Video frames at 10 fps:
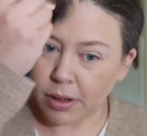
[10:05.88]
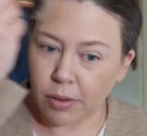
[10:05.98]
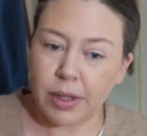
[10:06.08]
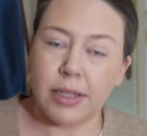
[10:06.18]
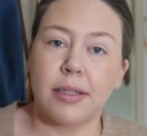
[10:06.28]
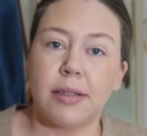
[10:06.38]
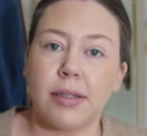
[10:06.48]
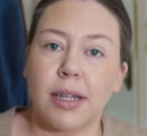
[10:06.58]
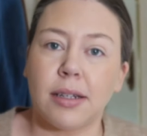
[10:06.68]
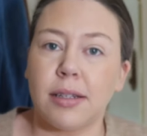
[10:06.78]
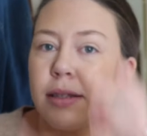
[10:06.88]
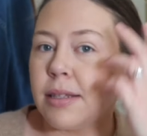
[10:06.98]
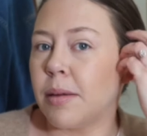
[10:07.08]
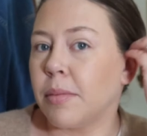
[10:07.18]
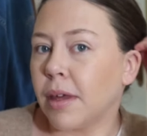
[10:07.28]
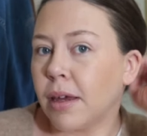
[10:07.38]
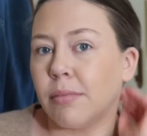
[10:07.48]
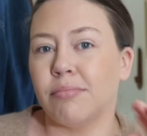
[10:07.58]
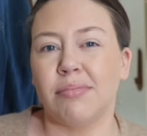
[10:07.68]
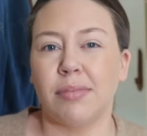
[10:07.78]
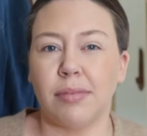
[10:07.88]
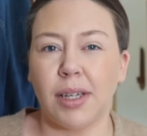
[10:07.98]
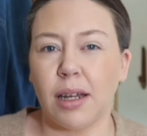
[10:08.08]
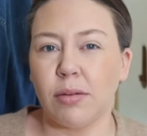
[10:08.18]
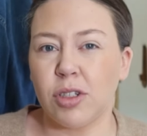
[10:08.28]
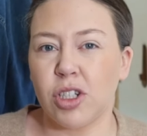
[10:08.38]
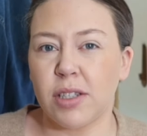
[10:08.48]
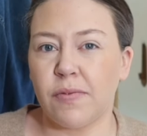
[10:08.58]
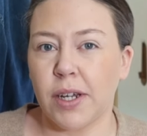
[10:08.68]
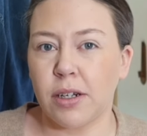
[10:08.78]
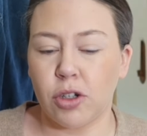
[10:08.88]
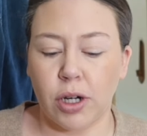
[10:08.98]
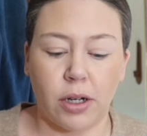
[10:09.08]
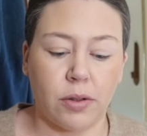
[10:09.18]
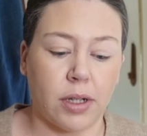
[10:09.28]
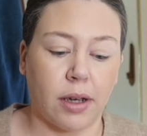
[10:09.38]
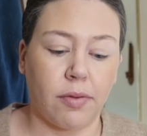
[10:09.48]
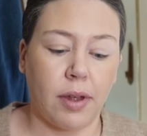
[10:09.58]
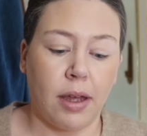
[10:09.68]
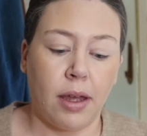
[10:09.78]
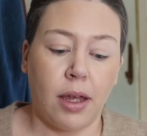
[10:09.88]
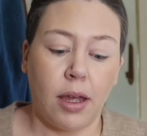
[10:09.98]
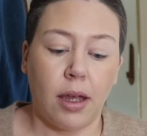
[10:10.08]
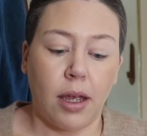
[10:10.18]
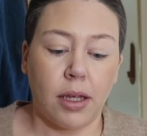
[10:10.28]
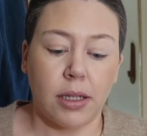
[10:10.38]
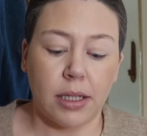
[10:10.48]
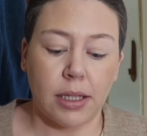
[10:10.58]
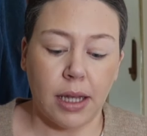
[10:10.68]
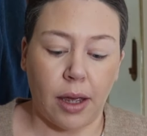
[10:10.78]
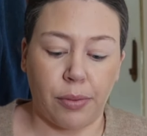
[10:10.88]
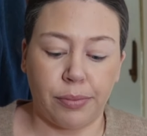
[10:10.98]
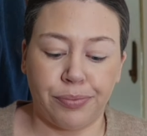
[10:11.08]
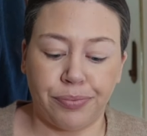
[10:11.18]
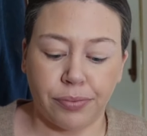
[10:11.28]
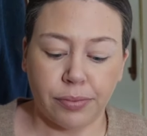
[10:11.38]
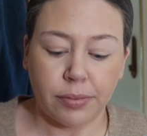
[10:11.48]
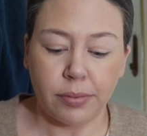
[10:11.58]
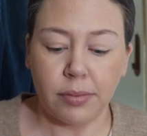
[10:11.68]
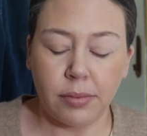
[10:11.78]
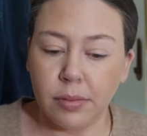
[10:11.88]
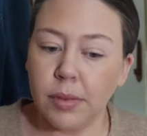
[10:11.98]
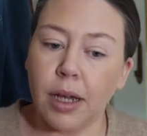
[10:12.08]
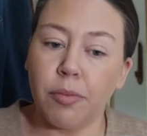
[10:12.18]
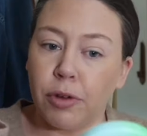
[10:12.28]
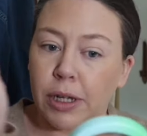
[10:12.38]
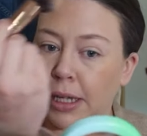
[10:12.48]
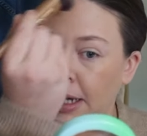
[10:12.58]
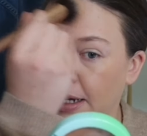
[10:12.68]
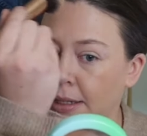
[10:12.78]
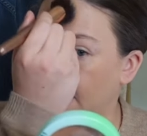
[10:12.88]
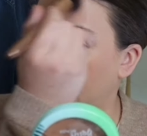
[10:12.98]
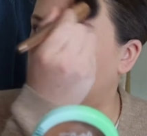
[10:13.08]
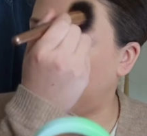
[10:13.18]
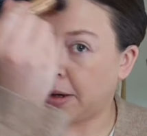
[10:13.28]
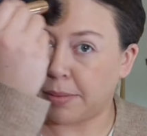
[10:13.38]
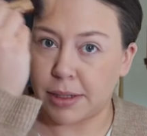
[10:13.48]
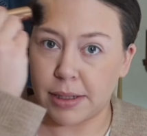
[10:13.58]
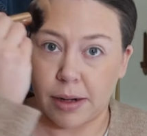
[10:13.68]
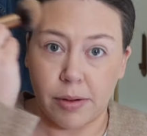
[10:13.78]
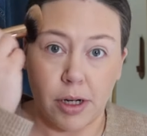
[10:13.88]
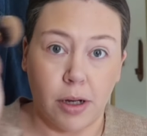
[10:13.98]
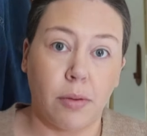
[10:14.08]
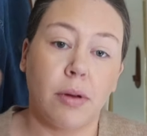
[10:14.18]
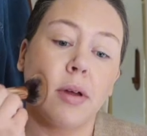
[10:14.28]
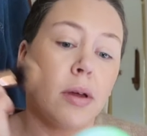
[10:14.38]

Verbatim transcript: to always stick to the same thing. You know, it's just fun to try new stuff. So, I'm really excited about my sourdough.